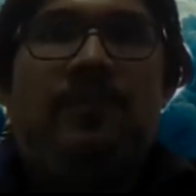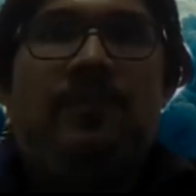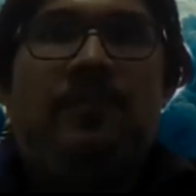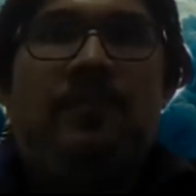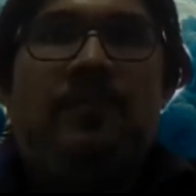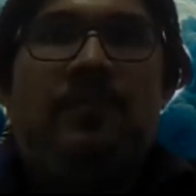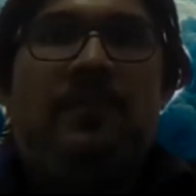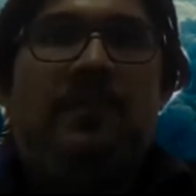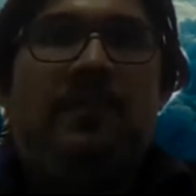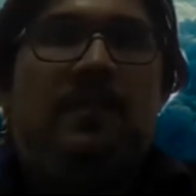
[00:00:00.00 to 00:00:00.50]

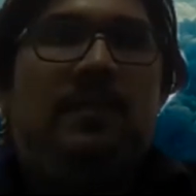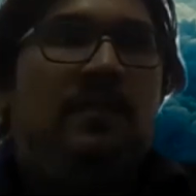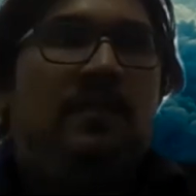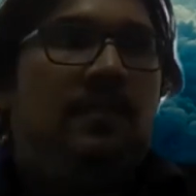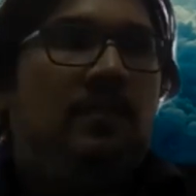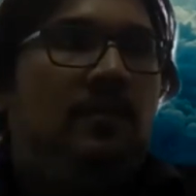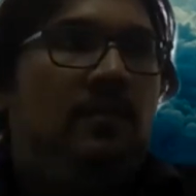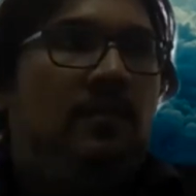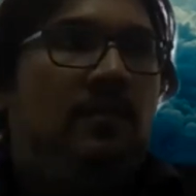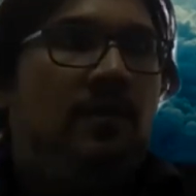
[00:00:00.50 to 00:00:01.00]
people
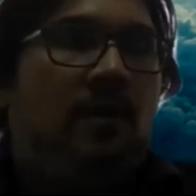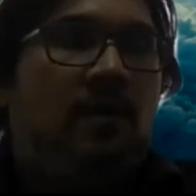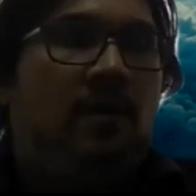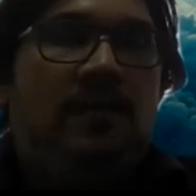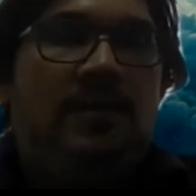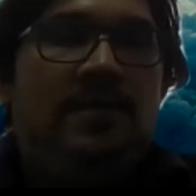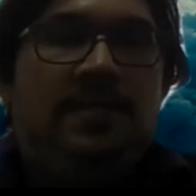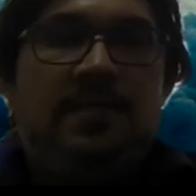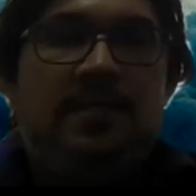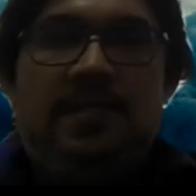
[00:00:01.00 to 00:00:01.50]

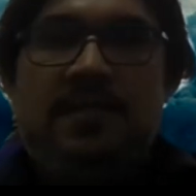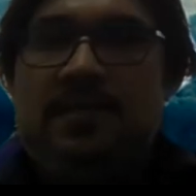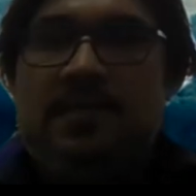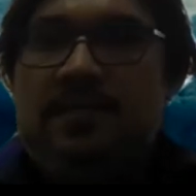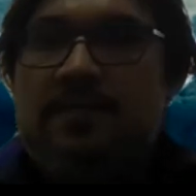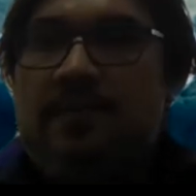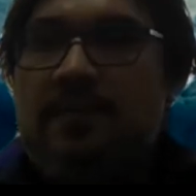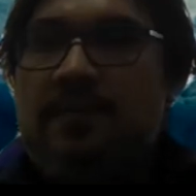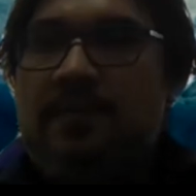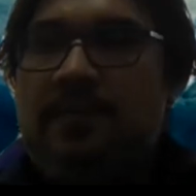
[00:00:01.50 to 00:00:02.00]
always
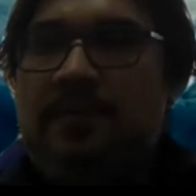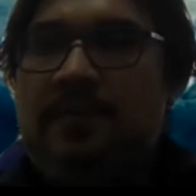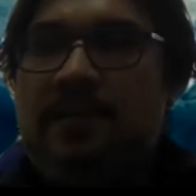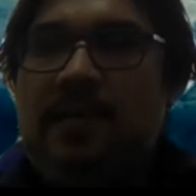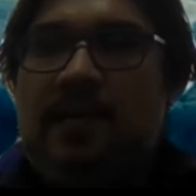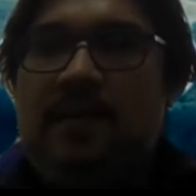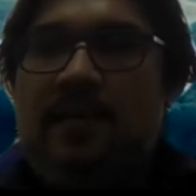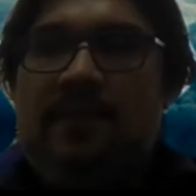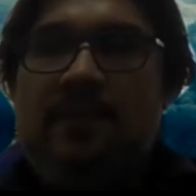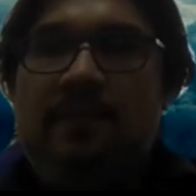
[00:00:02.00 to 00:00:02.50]
thinks people will
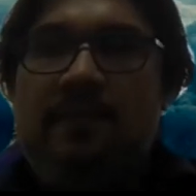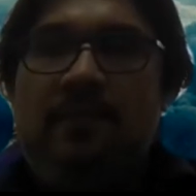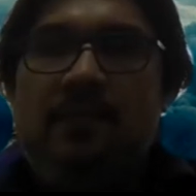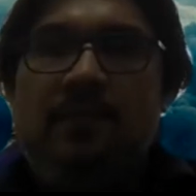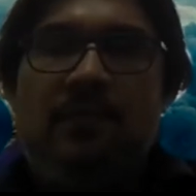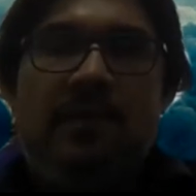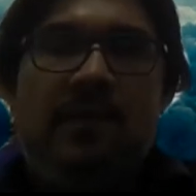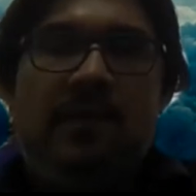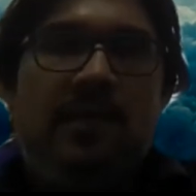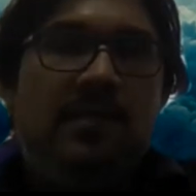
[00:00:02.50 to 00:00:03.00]
laugh at me
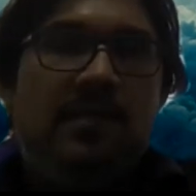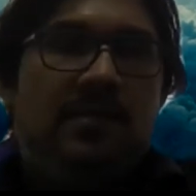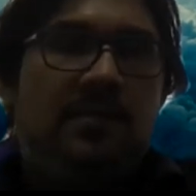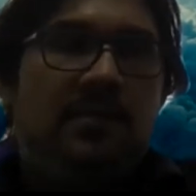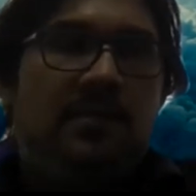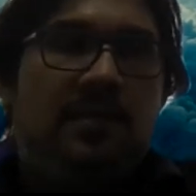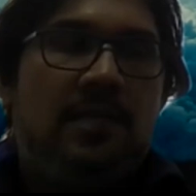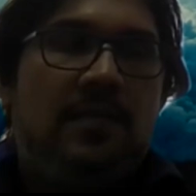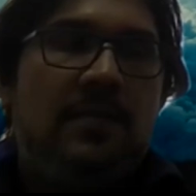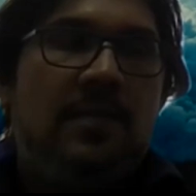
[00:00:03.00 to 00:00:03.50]
who cares
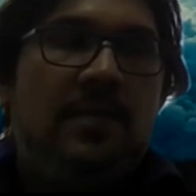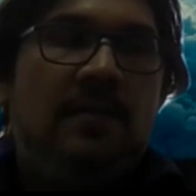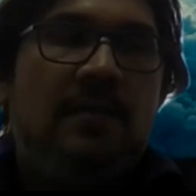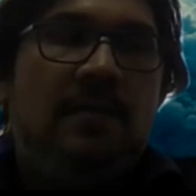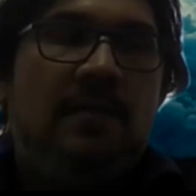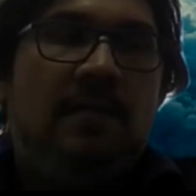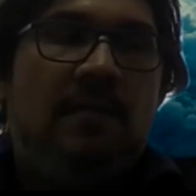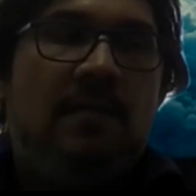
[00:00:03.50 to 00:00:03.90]
so there'll be